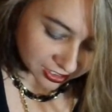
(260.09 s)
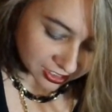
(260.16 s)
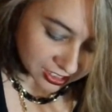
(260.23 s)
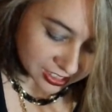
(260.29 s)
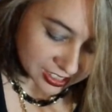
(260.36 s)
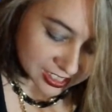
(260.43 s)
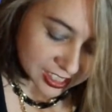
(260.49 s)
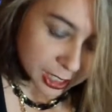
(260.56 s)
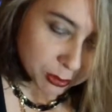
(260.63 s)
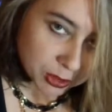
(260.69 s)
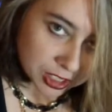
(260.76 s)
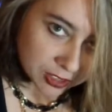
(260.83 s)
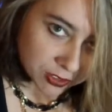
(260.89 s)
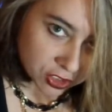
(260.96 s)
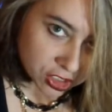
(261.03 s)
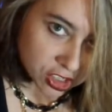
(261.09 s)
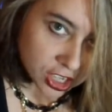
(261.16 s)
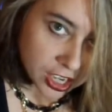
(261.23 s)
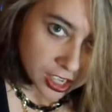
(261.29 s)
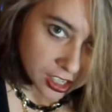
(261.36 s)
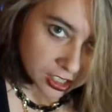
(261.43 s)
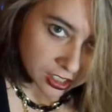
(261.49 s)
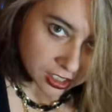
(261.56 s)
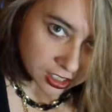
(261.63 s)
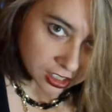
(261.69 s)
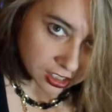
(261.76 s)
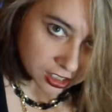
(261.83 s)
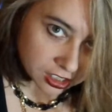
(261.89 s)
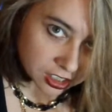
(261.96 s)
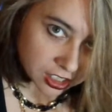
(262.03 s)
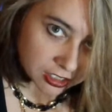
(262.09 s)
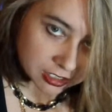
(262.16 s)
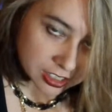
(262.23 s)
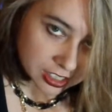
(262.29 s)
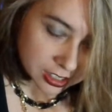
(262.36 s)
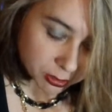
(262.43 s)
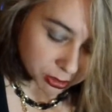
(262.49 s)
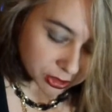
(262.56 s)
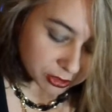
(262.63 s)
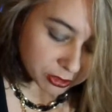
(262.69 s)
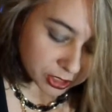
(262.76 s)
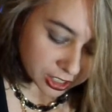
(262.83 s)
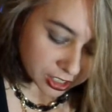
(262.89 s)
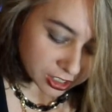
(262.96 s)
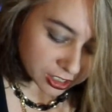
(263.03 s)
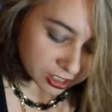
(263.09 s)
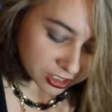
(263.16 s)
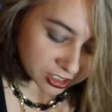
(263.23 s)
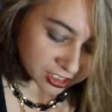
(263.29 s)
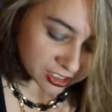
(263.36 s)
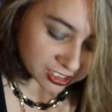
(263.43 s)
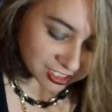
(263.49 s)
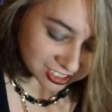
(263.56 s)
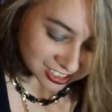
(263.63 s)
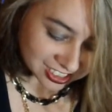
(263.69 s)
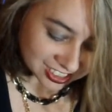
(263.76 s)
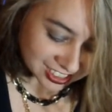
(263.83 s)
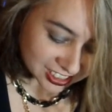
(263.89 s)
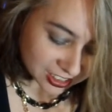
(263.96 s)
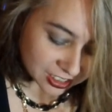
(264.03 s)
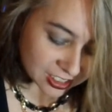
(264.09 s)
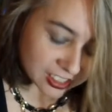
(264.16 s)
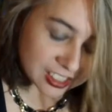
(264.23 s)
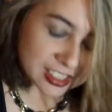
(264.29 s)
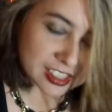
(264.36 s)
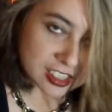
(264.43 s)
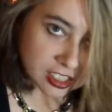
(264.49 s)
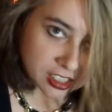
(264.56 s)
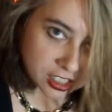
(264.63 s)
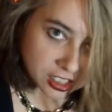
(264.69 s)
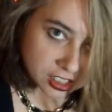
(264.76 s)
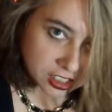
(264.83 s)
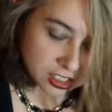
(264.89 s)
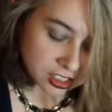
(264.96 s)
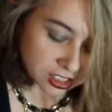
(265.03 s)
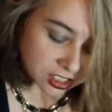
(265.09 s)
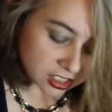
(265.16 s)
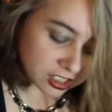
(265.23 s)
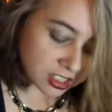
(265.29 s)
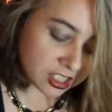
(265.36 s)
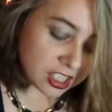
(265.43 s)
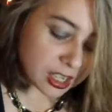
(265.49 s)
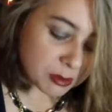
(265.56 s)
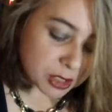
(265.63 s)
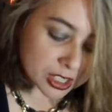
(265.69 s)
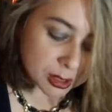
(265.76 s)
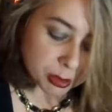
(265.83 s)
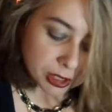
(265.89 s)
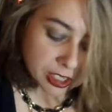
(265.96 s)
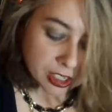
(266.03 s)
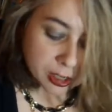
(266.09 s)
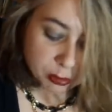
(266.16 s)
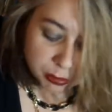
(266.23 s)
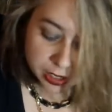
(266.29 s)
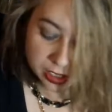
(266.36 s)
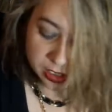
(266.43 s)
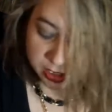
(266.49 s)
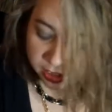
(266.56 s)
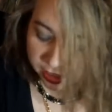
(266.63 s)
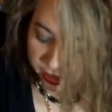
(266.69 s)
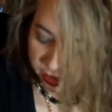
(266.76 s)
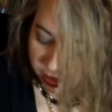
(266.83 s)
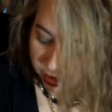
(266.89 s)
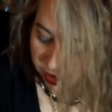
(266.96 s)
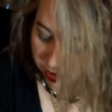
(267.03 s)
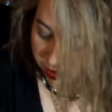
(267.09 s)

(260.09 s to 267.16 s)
You can send me a chain, dude. I was gonna put one on it. It's all good. I'm just gonna put it on Belo then.